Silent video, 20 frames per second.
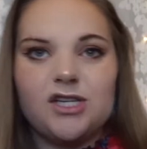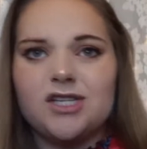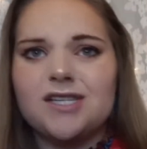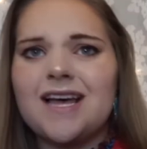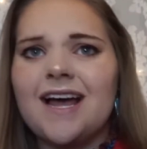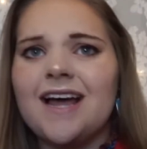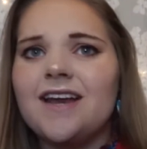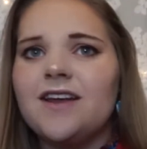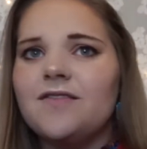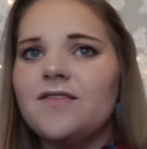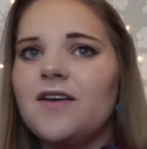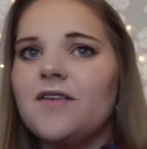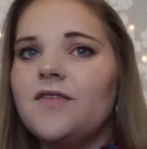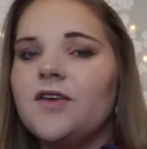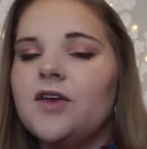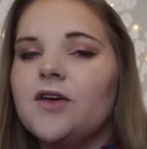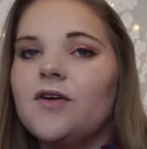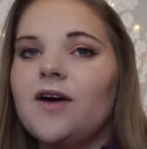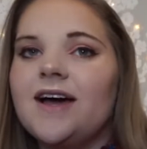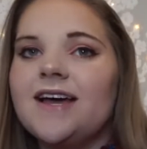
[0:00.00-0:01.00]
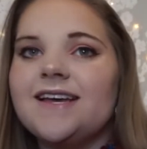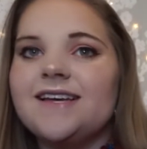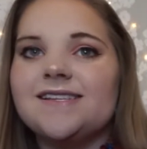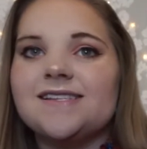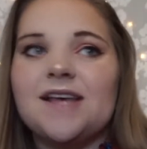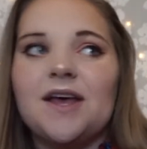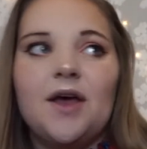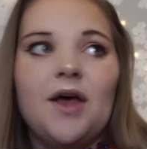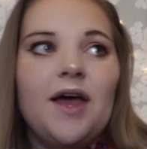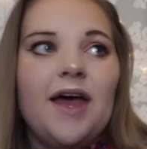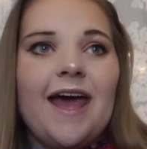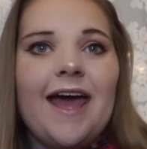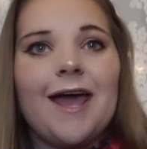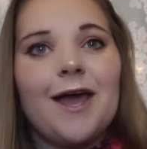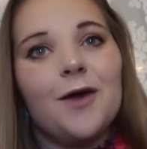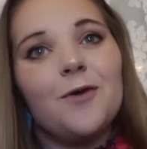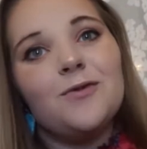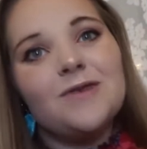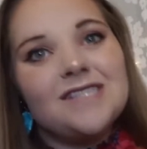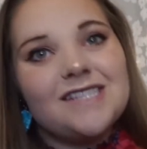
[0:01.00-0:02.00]
Just kind of giving you guys,
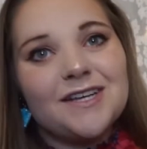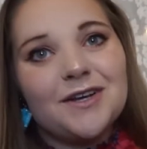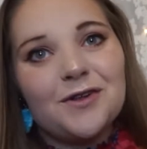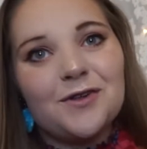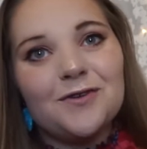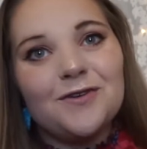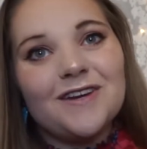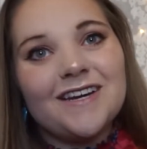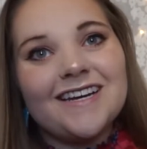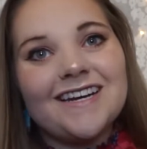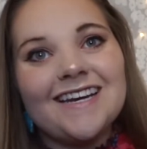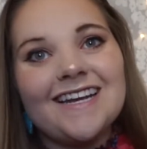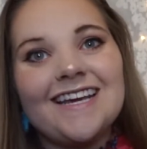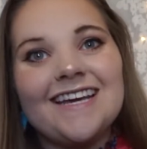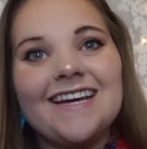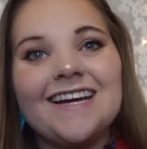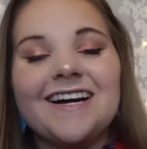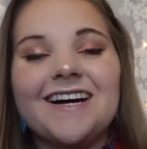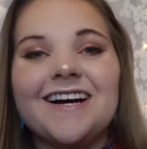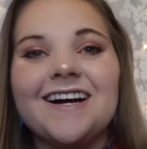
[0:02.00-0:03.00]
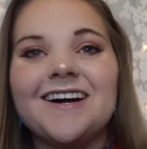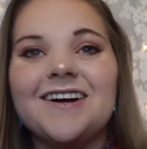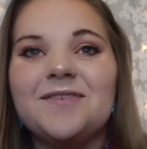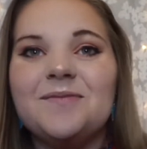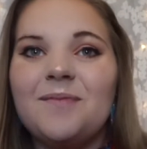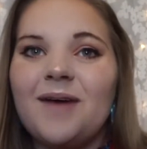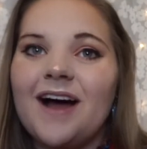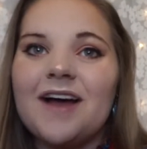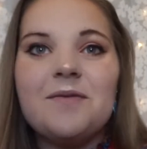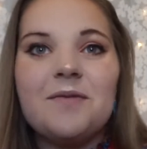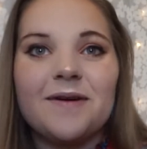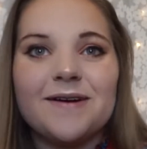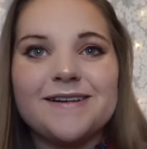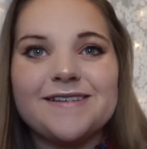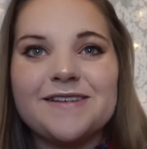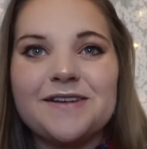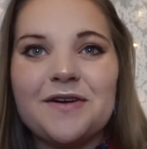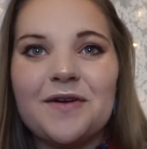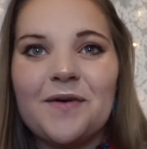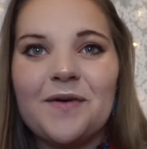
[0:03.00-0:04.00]
hey, what's included in here, my
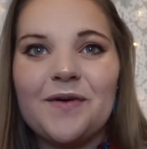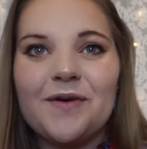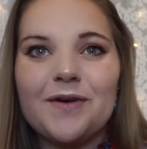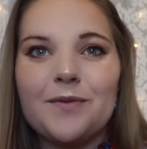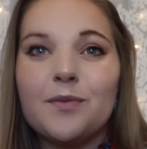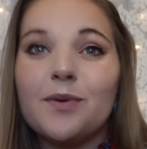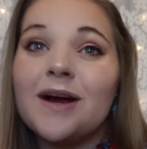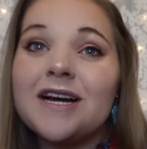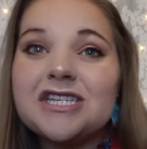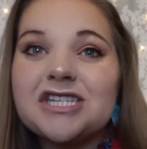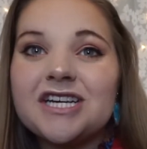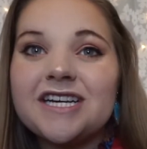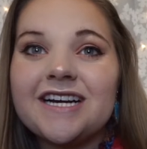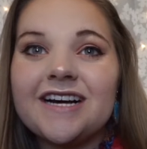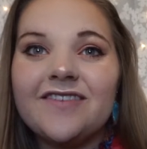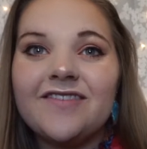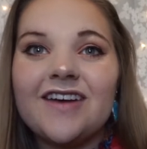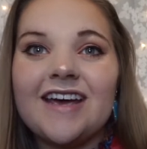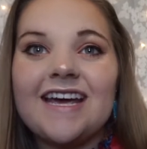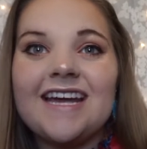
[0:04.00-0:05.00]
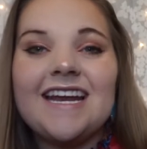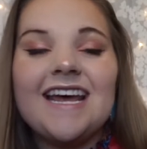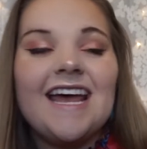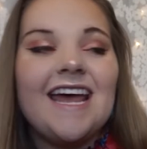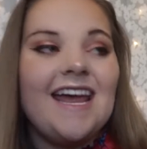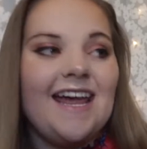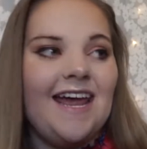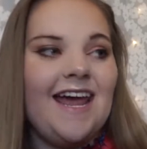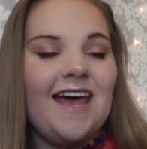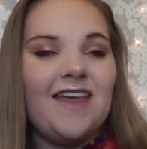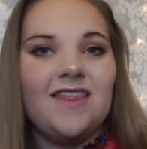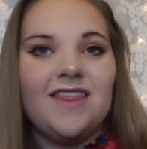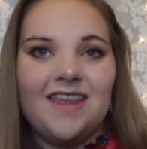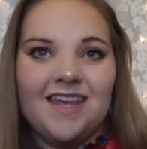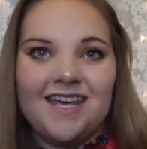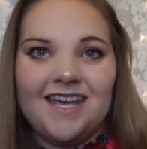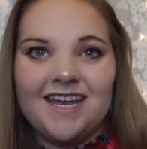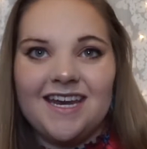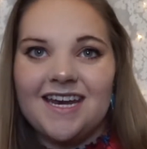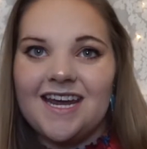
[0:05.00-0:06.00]
personal impression of it, and
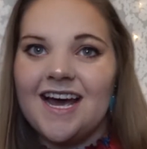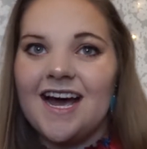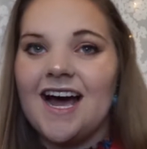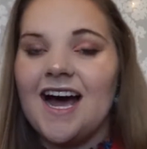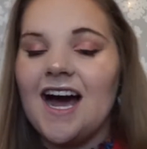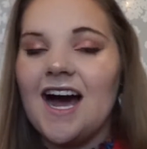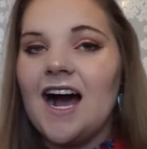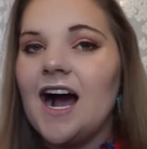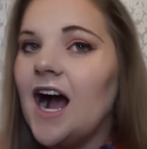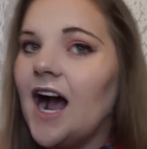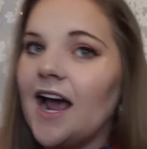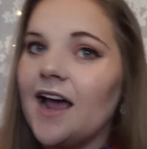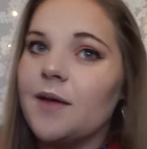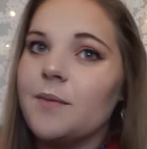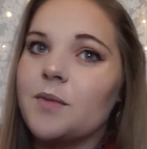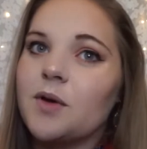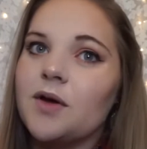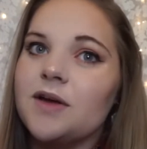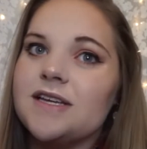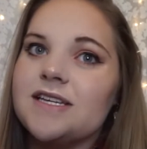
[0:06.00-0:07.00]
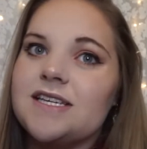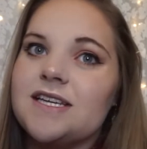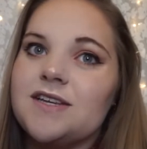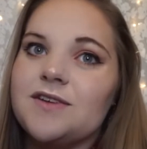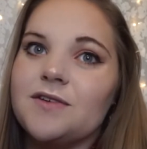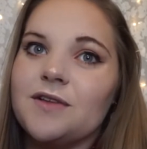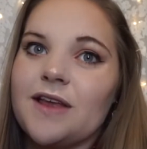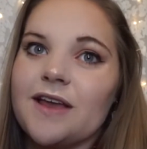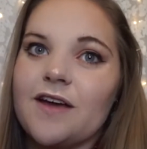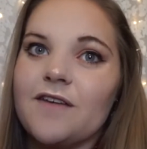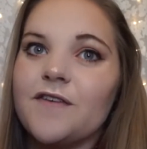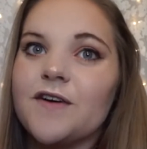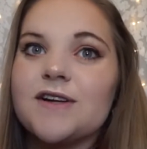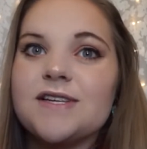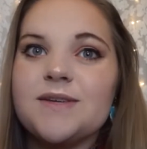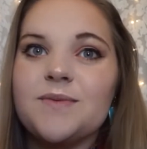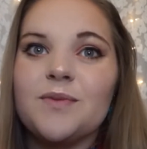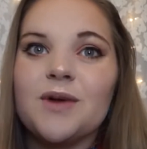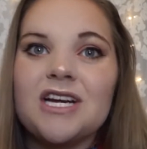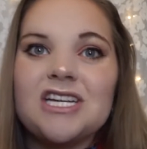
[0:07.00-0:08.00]
then I'm going to do like a
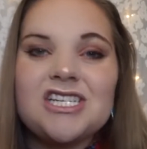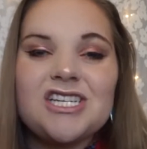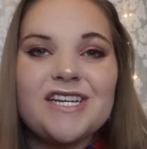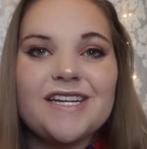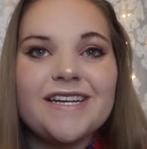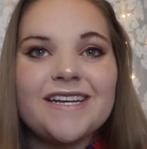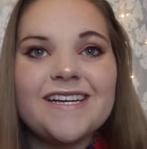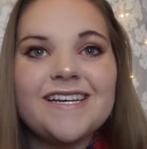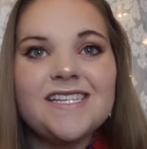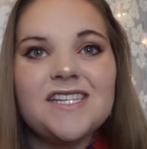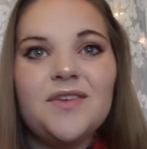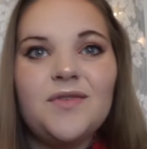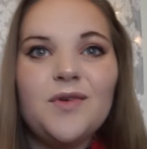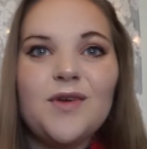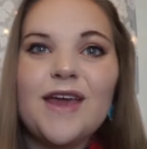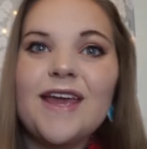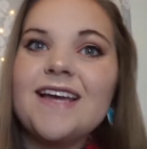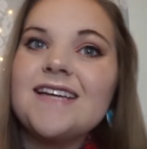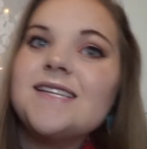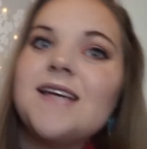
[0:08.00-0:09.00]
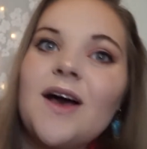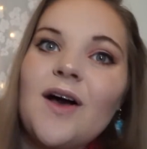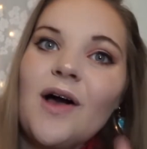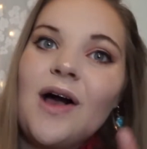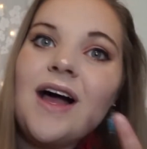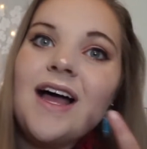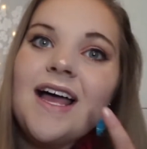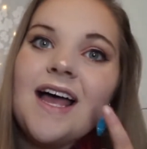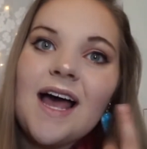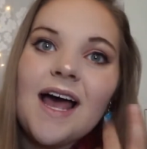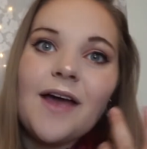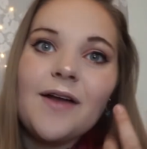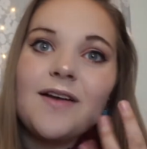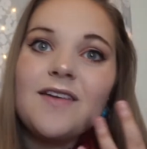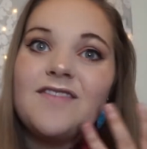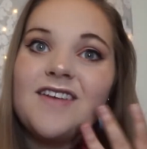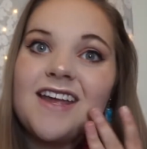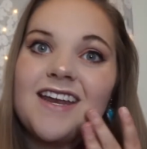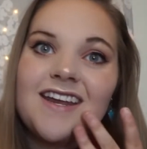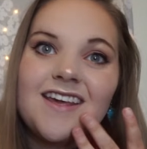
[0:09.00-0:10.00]
first impression, because if you can't tell, I don't
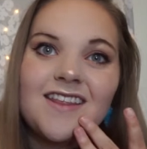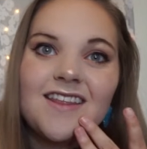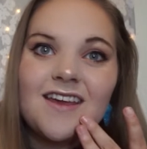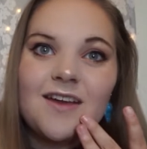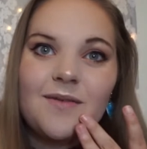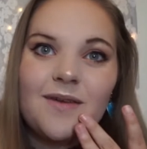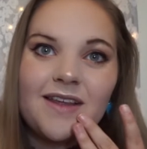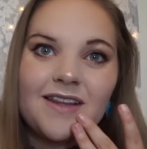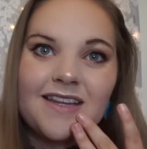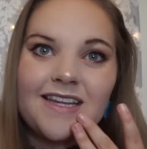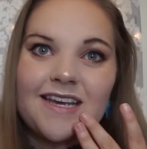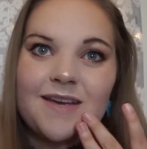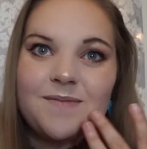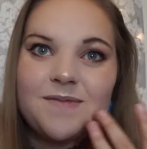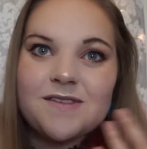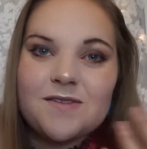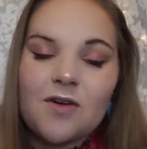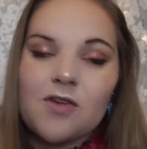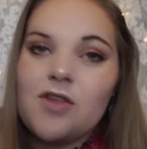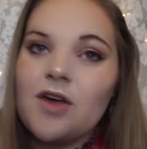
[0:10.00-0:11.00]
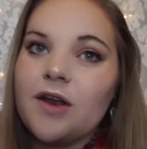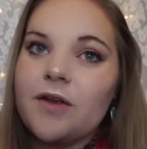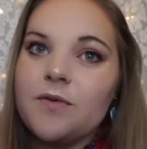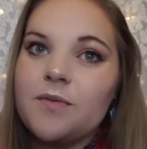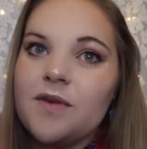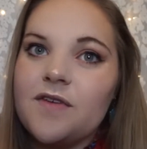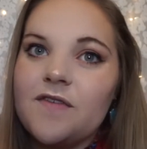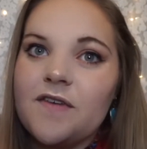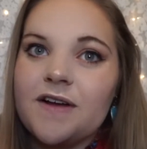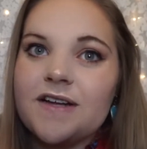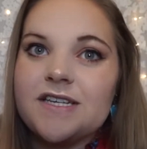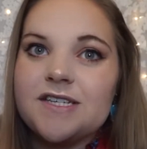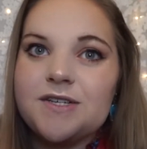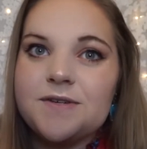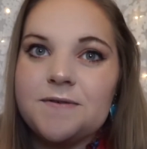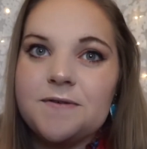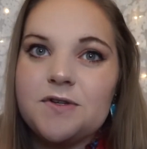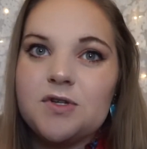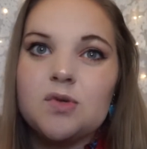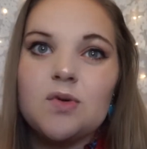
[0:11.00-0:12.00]
have anything on my lips, so I thought it would be fun
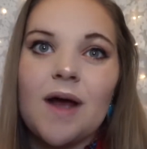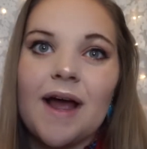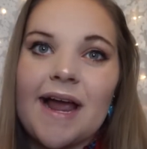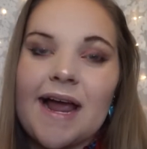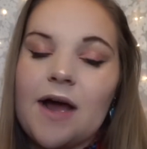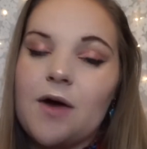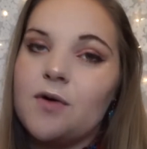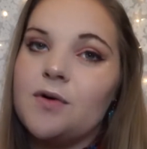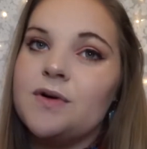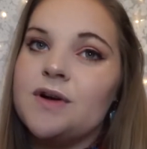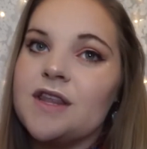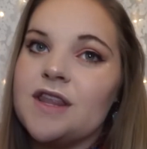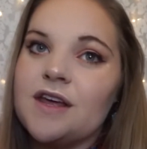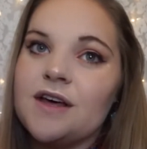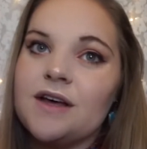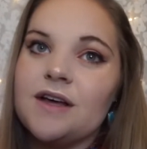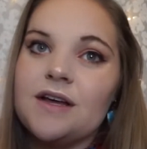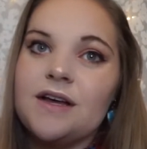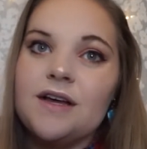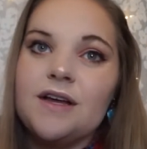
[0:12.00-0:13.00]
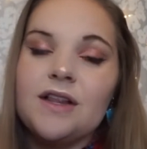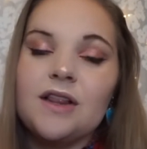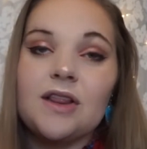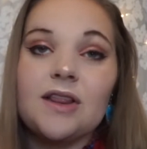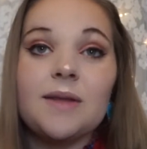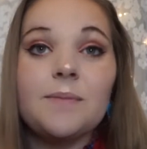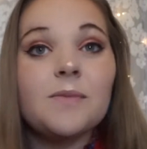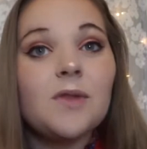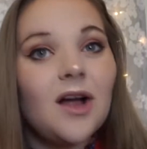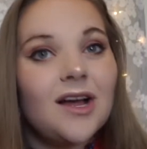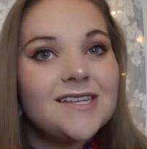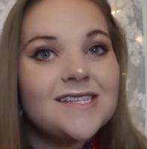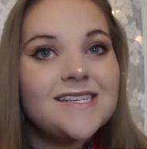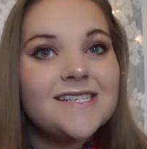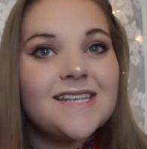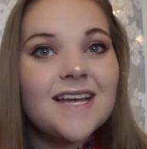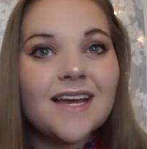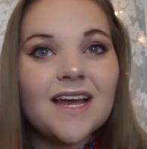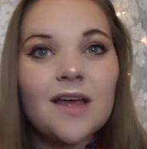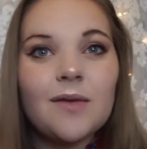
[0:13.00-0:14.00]
to try out the lip
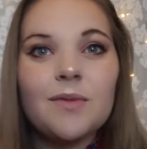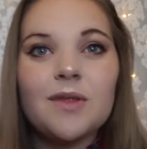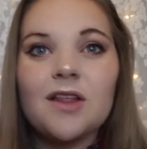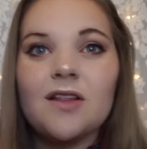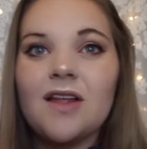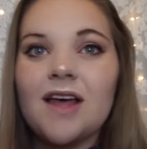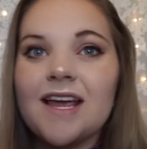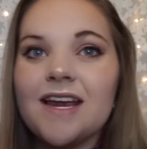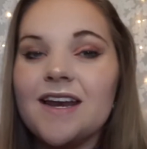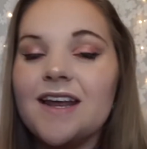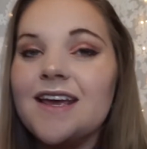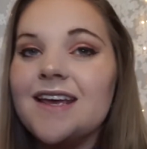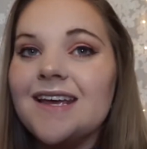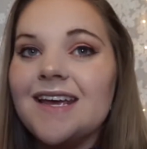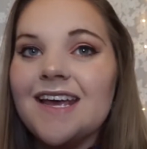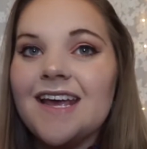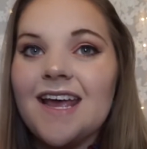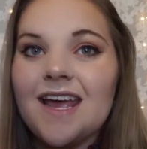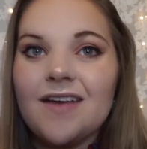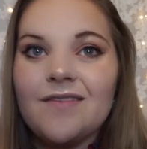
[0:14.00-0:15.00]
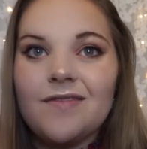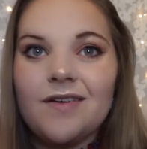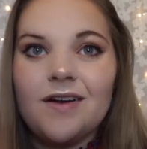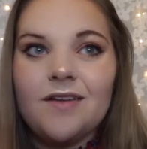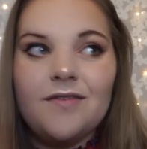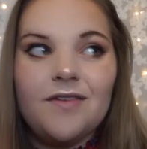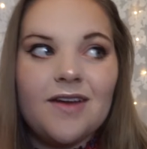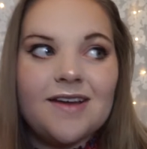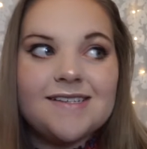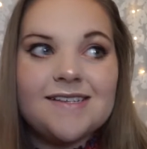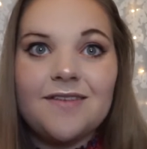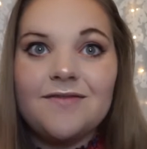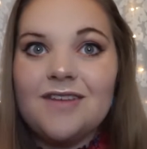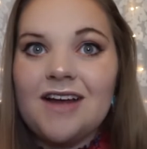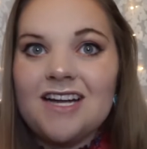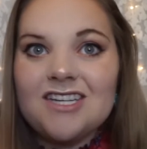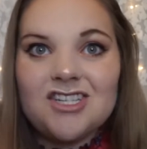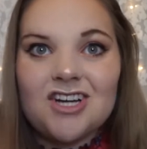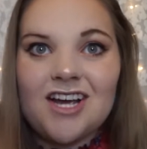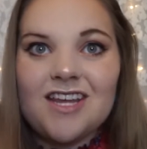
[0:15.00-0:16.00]
glosses that come in the line in front of you guys. I've
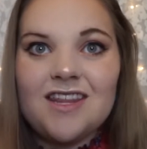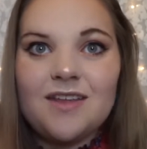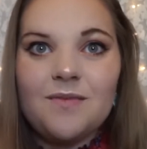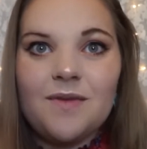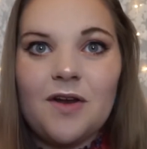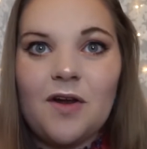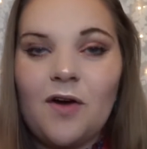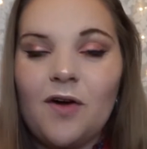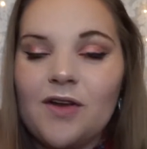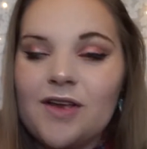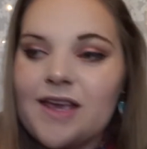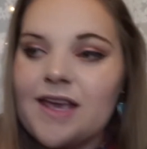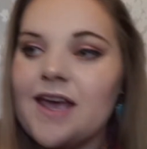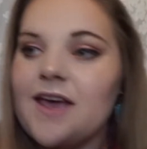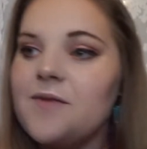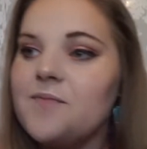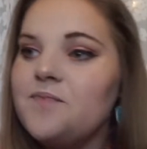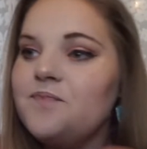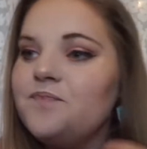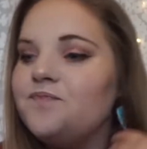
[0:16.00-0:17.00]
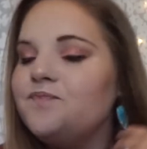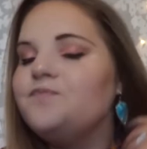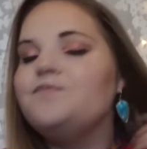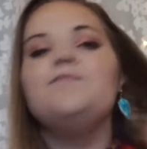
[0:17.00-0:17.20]
not tried them at all yet.